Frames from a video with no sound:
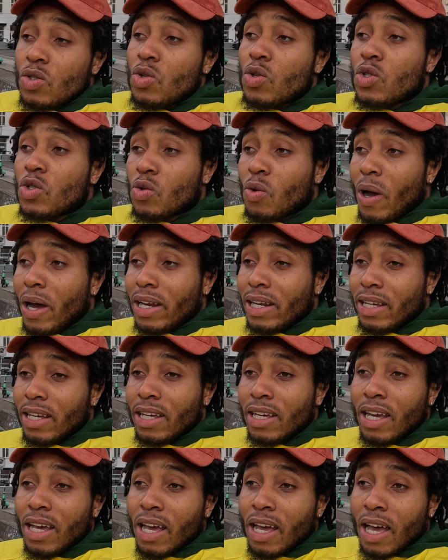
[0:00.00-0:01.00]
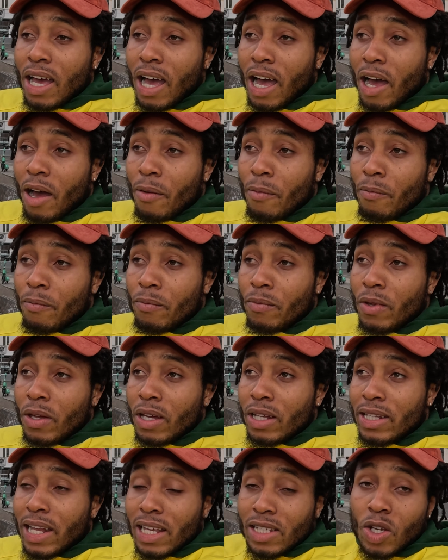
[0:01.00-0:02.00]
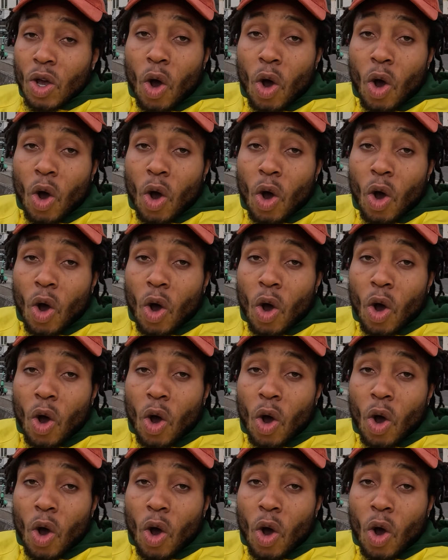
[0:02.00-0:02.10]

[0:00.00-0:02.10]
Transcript: usually there's